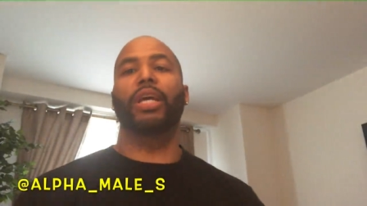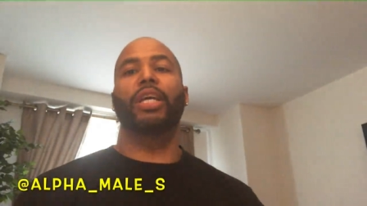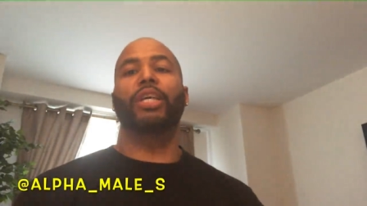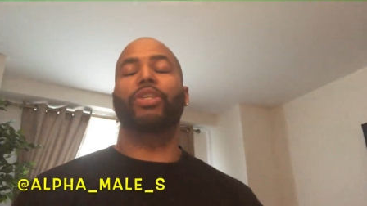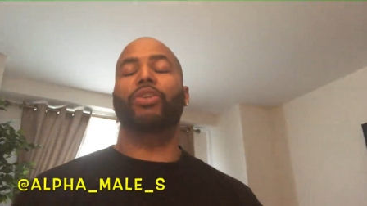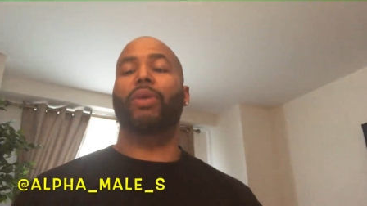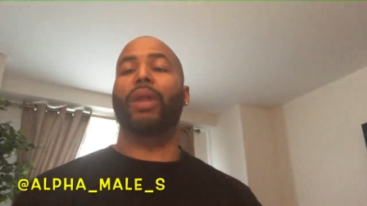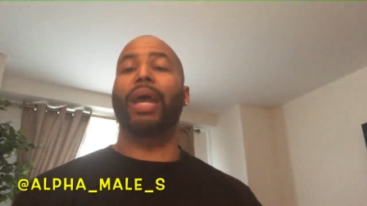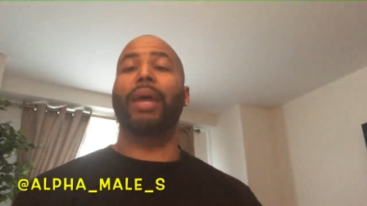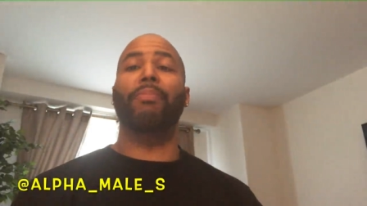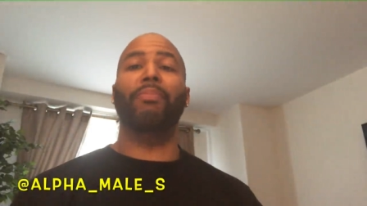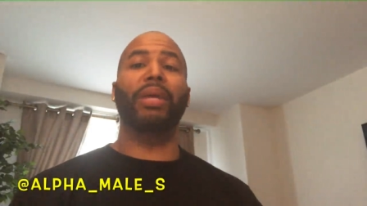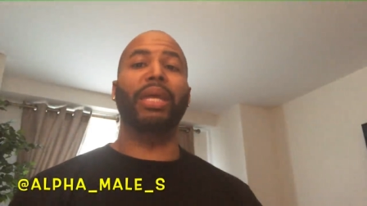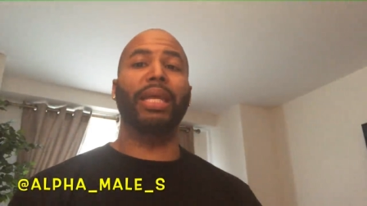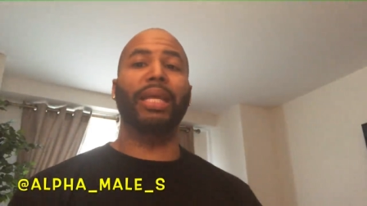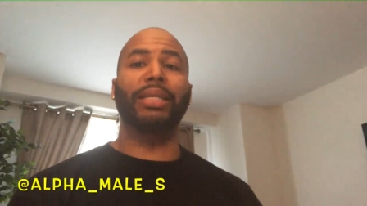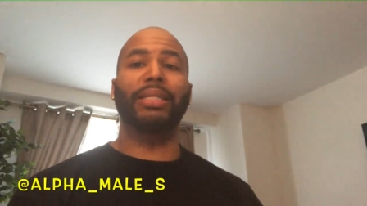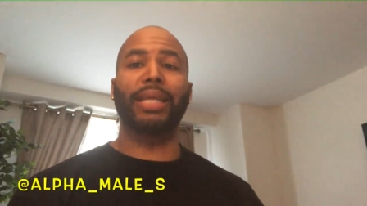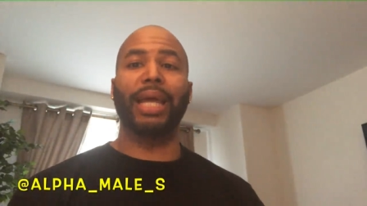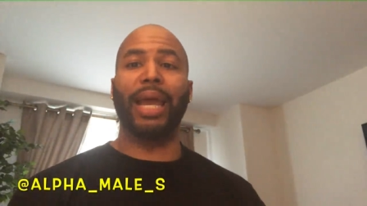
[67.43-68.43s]
So that
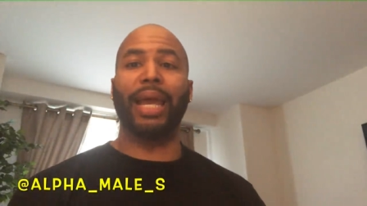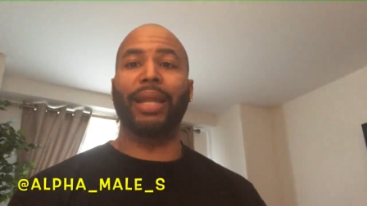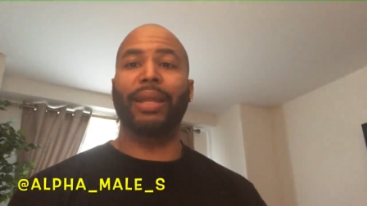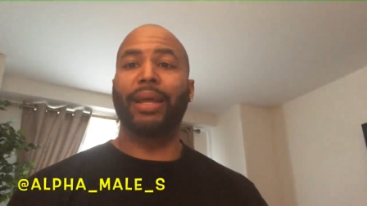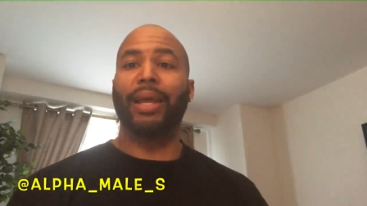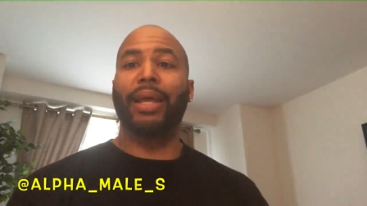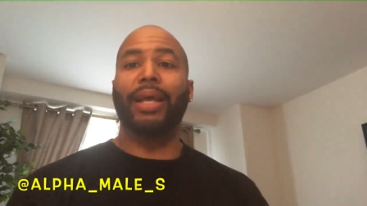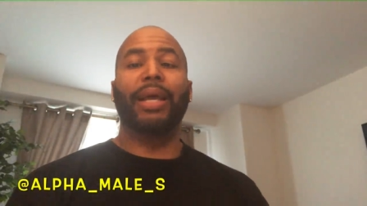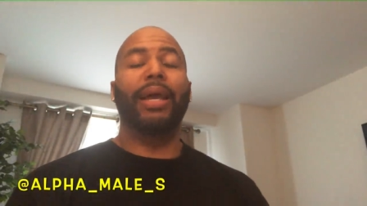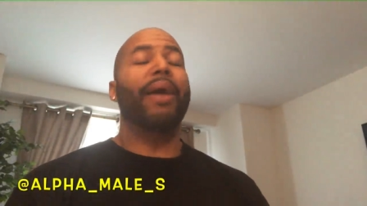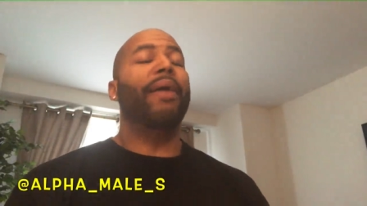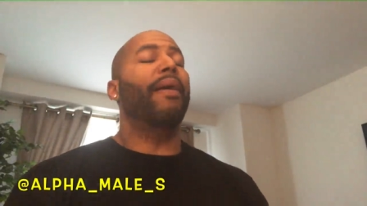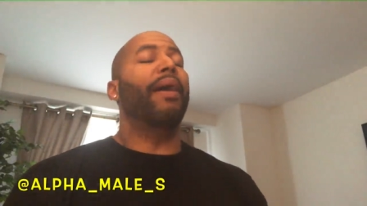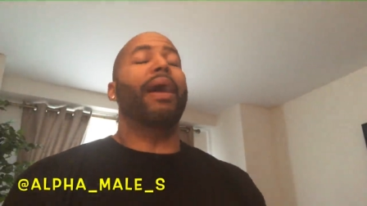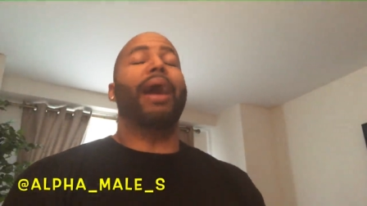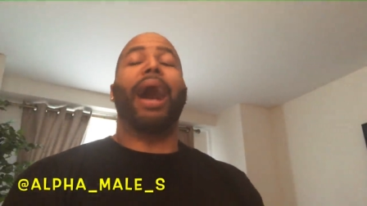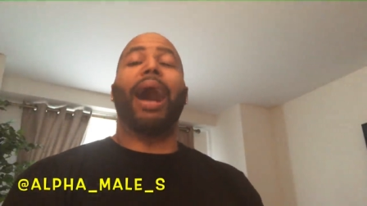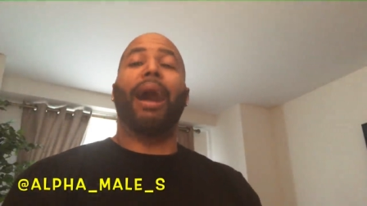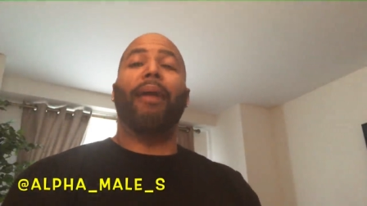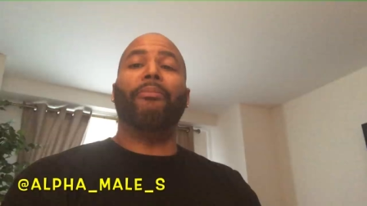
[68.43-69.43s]
means that
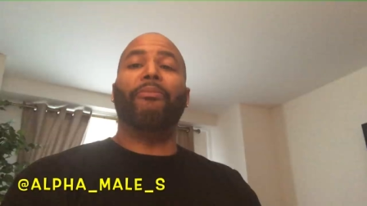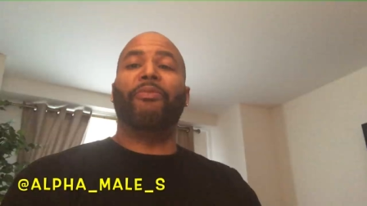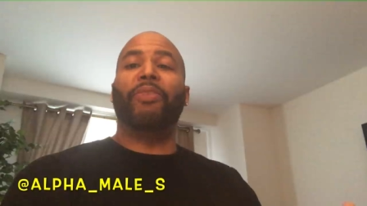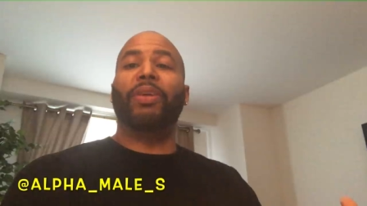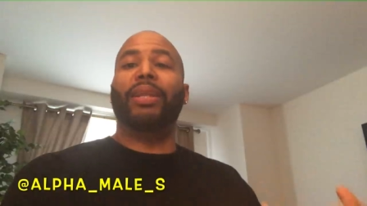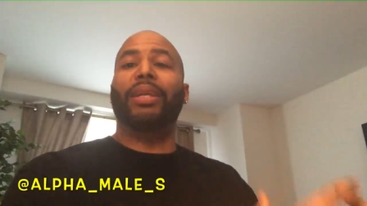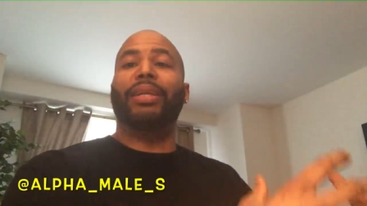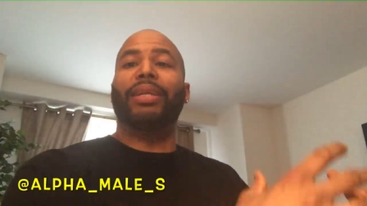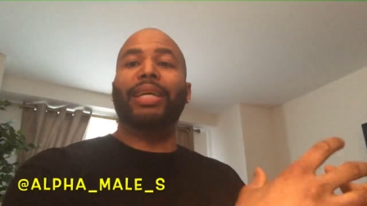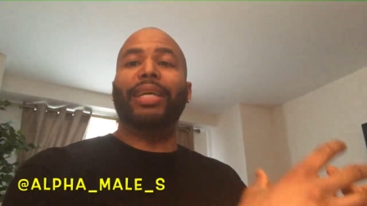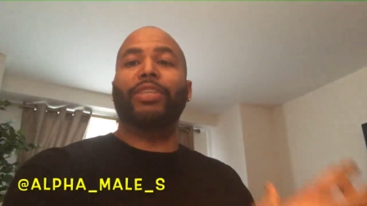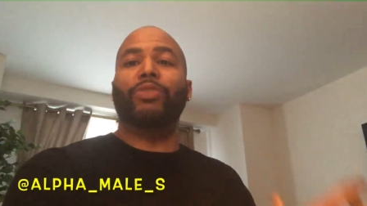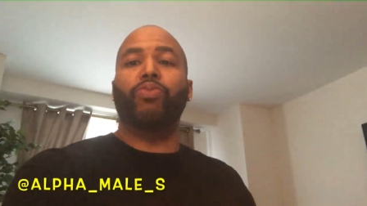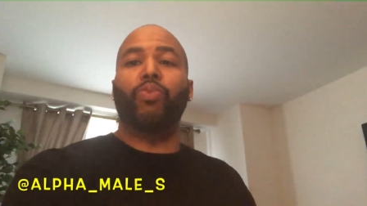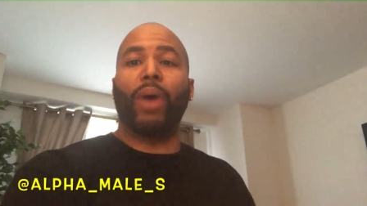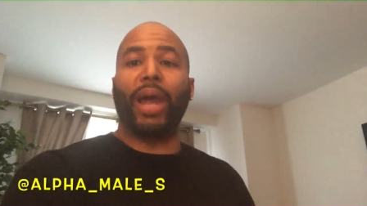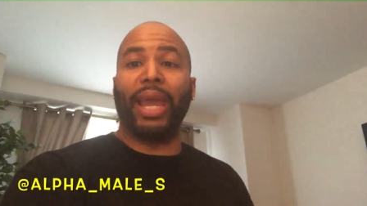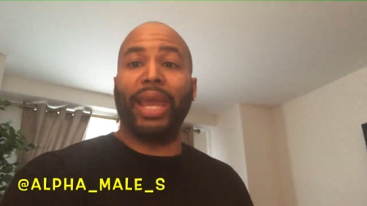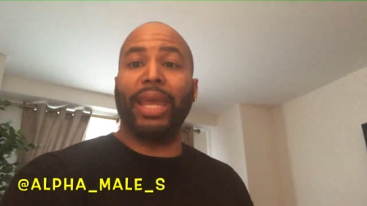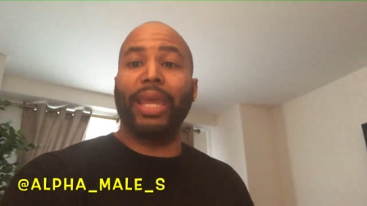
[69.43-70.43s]
I'm feeling this
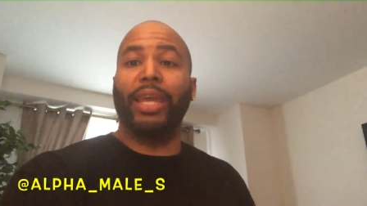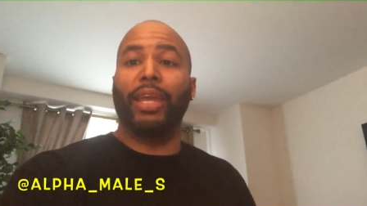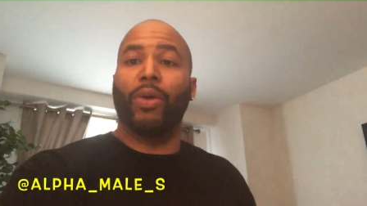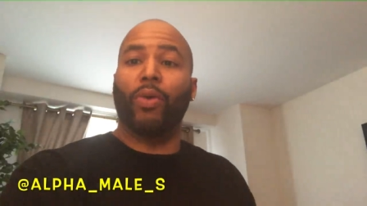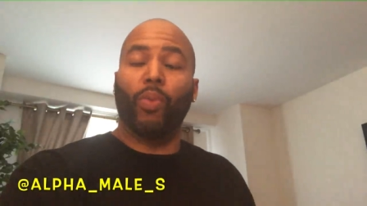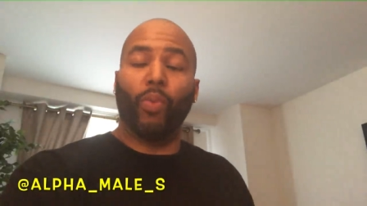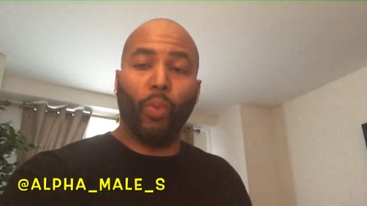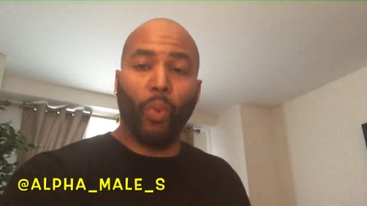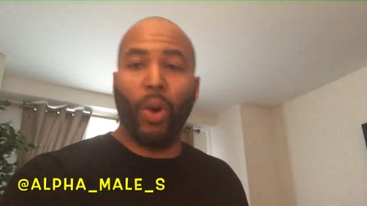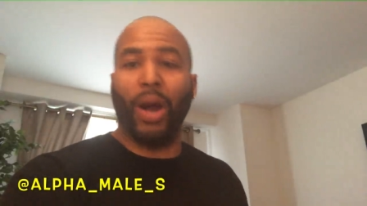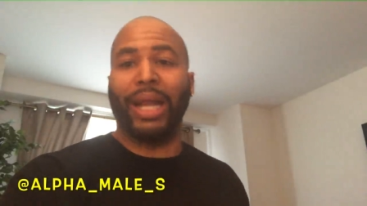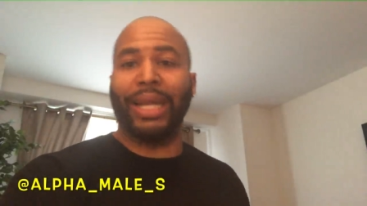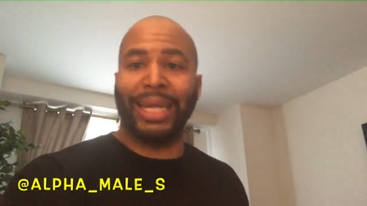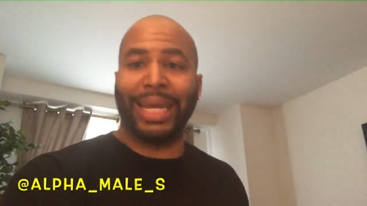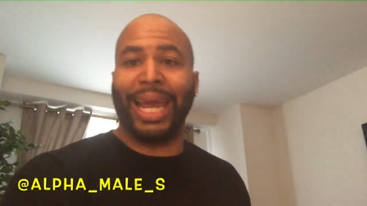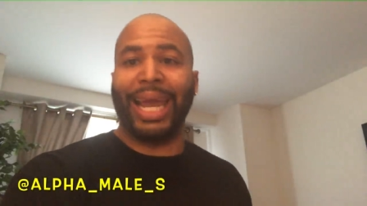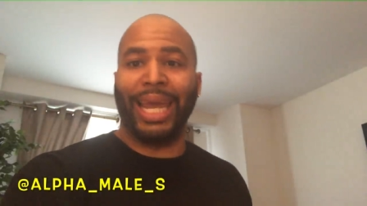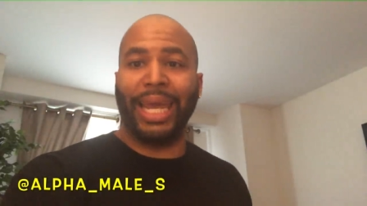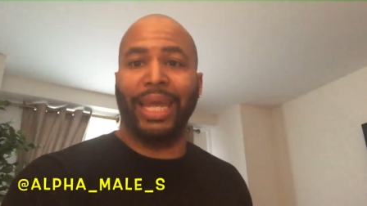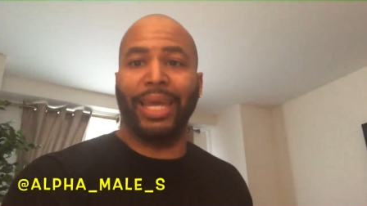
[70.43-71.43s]
way one
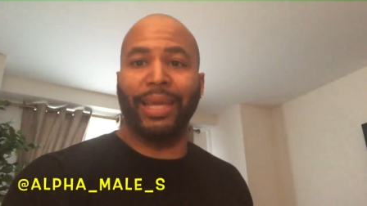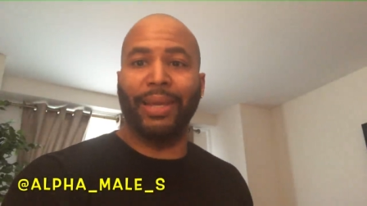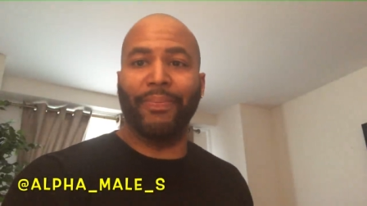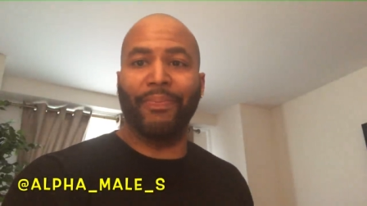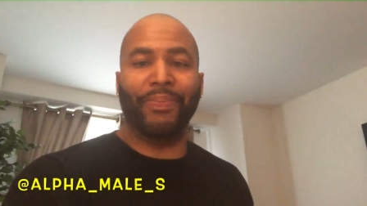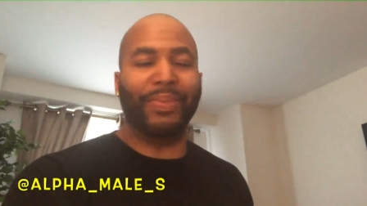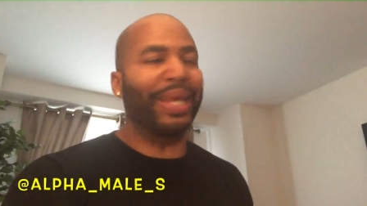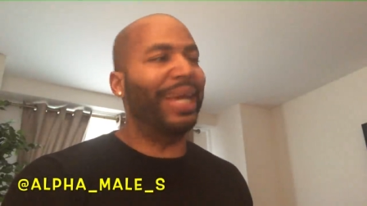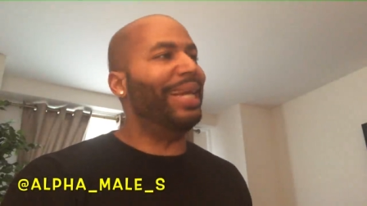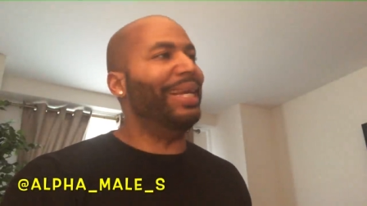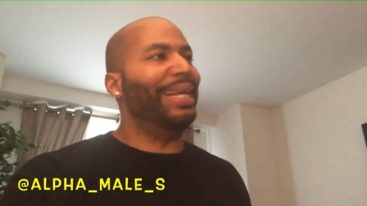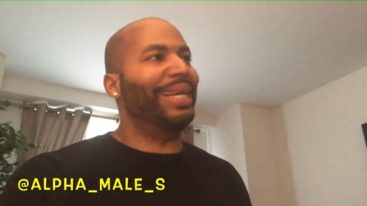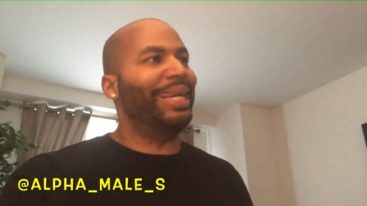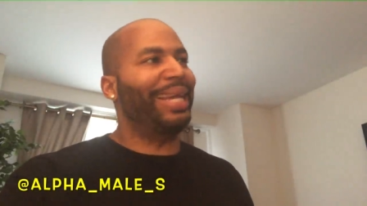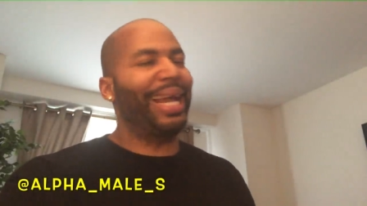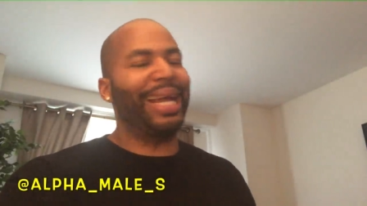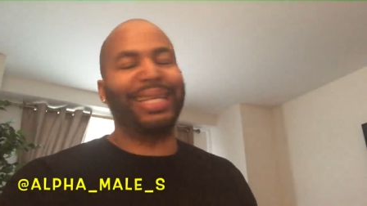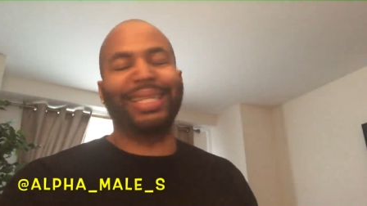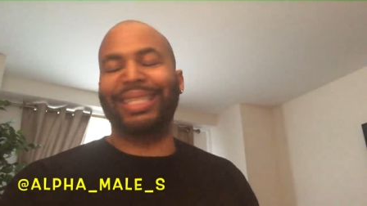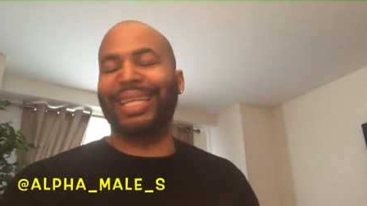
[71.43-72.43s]
day and the
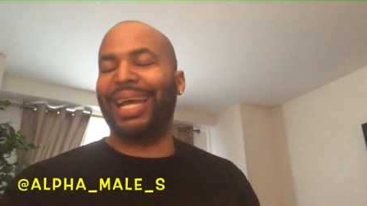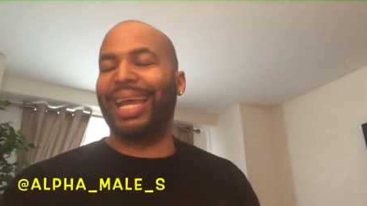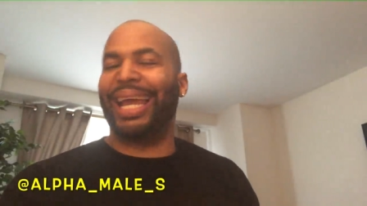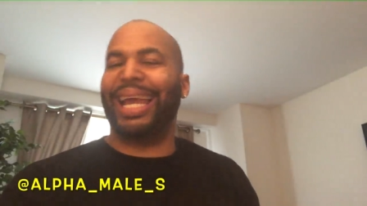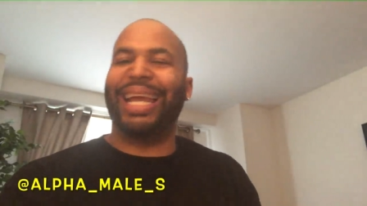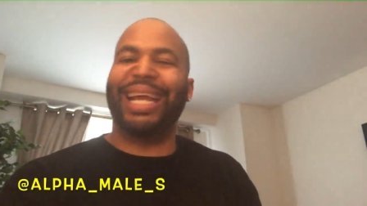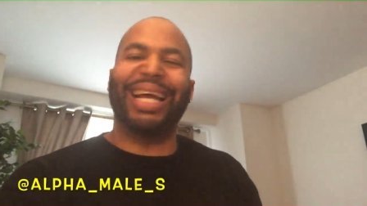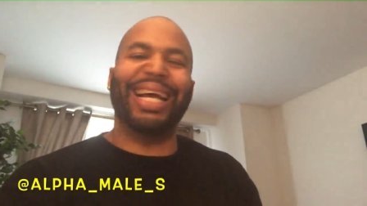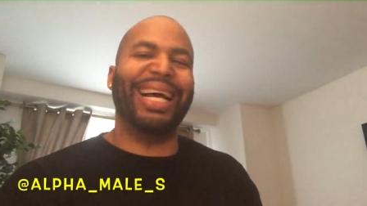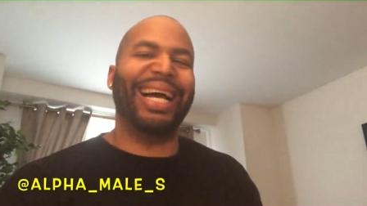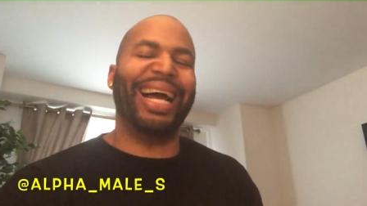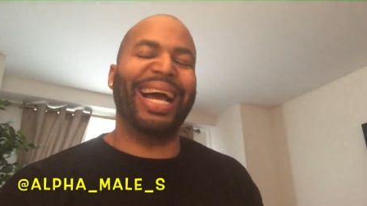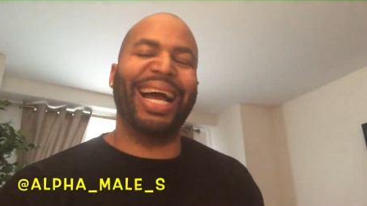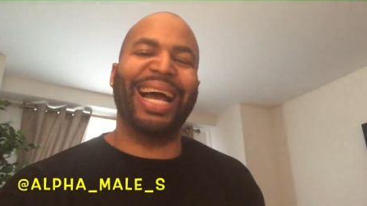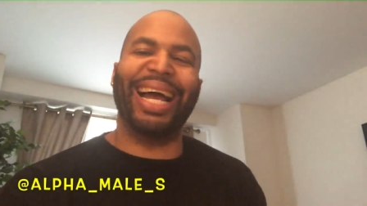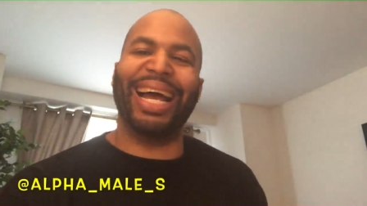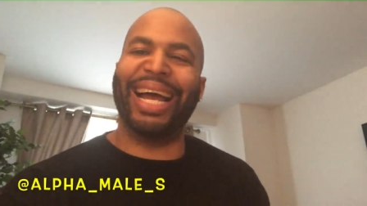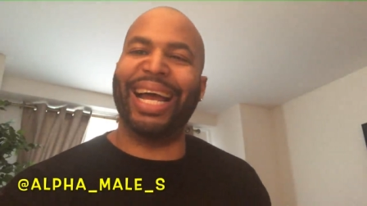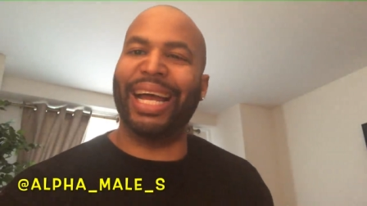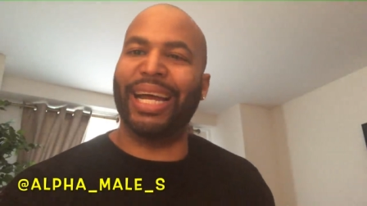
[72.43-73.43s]
next day,
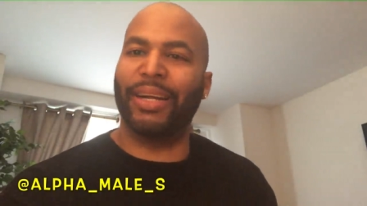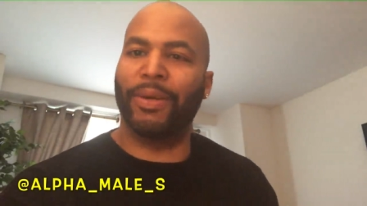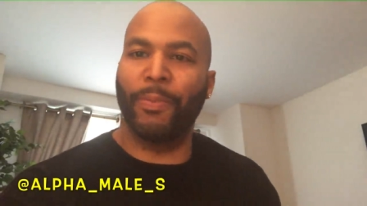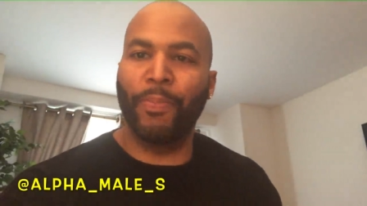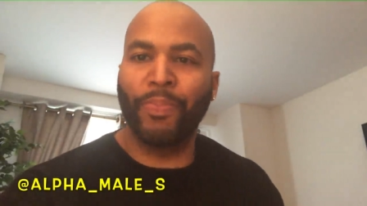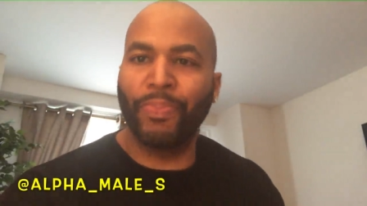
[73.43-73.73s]
ah,